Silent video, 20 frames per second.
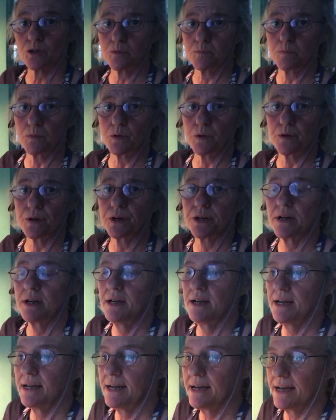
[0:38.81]
some more
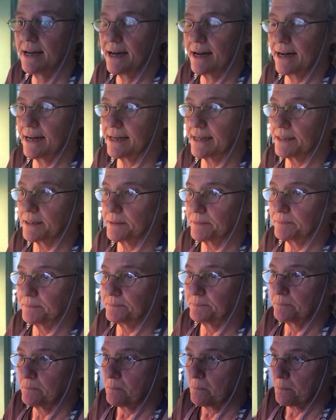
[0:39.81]

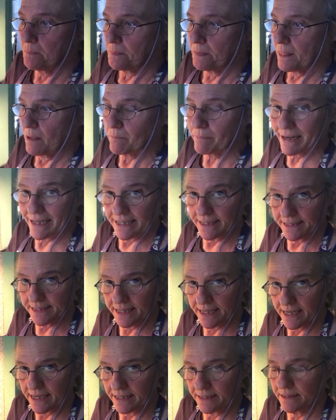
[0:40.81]
um,
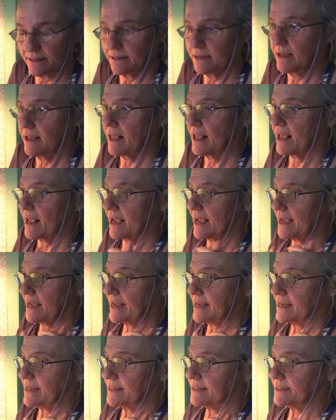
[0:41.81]
plantain,
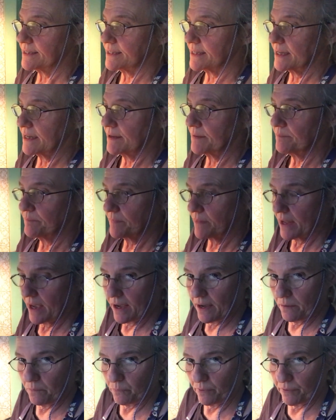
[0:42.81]
and
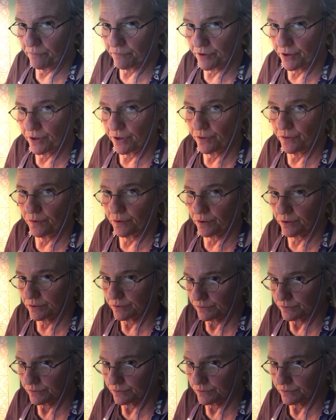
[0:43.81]
I went for another